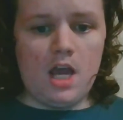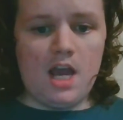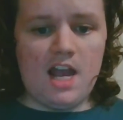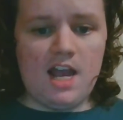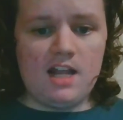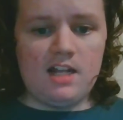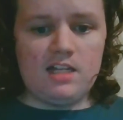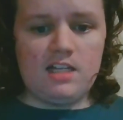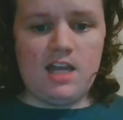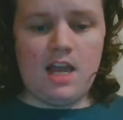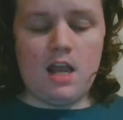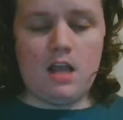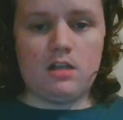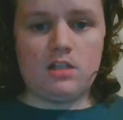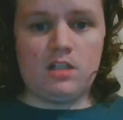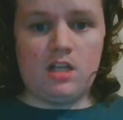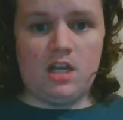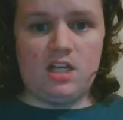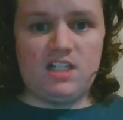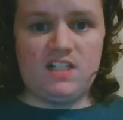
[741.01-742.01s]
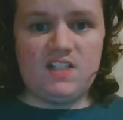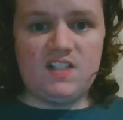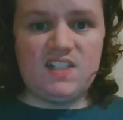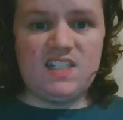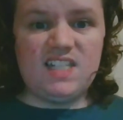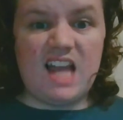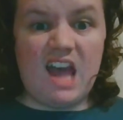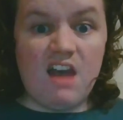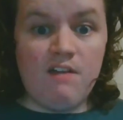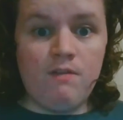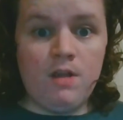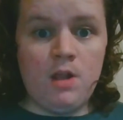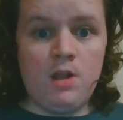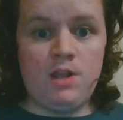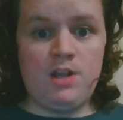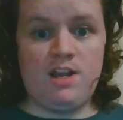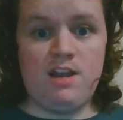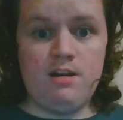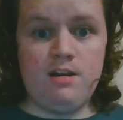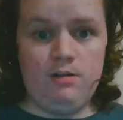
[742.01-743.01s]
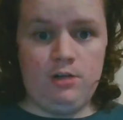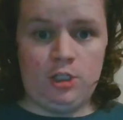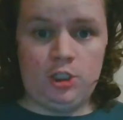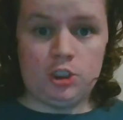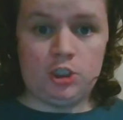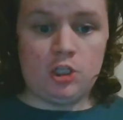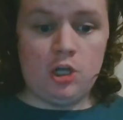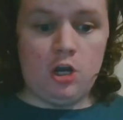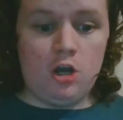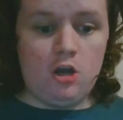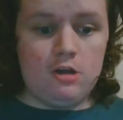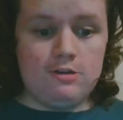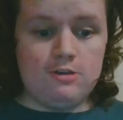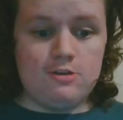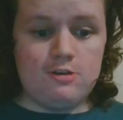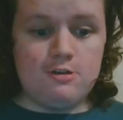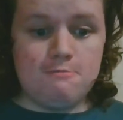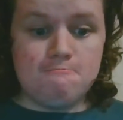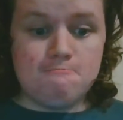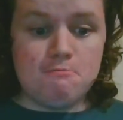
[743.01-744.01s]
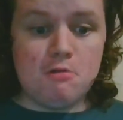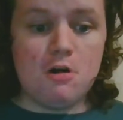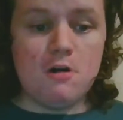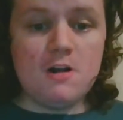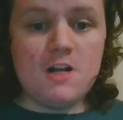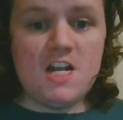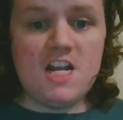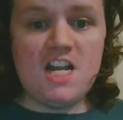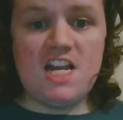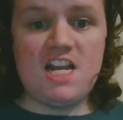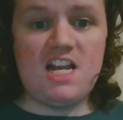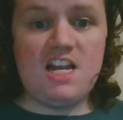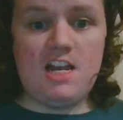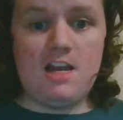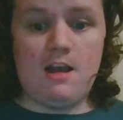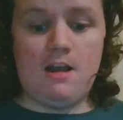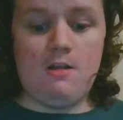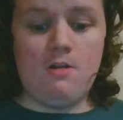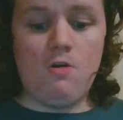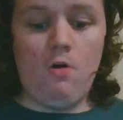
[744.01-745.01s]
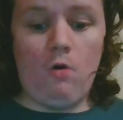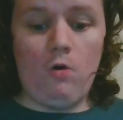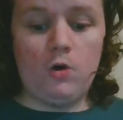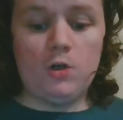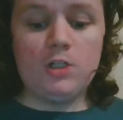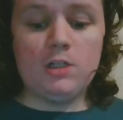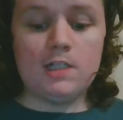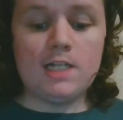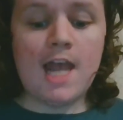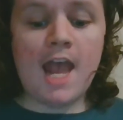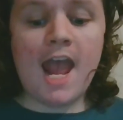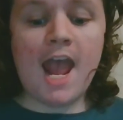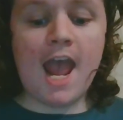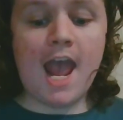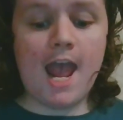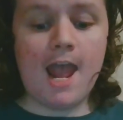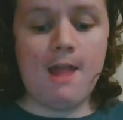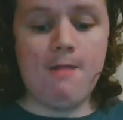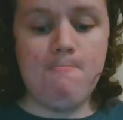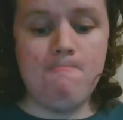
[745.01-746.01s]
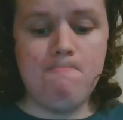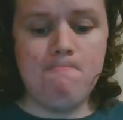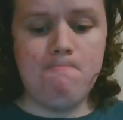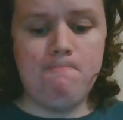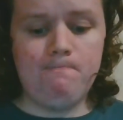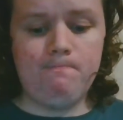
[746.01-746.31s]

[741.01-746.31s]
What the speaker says: it takes 7 years to put in, or 10,